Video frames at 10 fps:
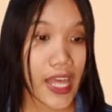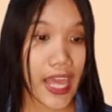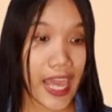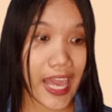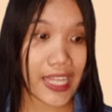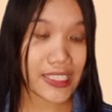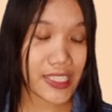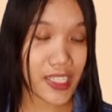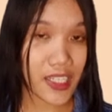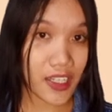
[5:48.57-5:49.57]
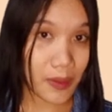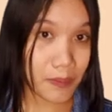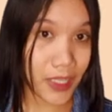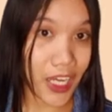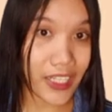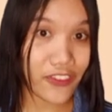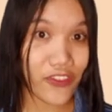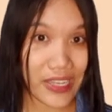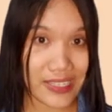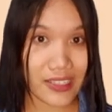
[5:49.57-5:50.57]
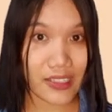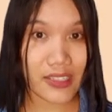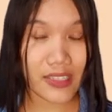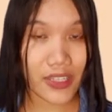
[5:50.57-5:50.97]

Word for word: and blood vessels.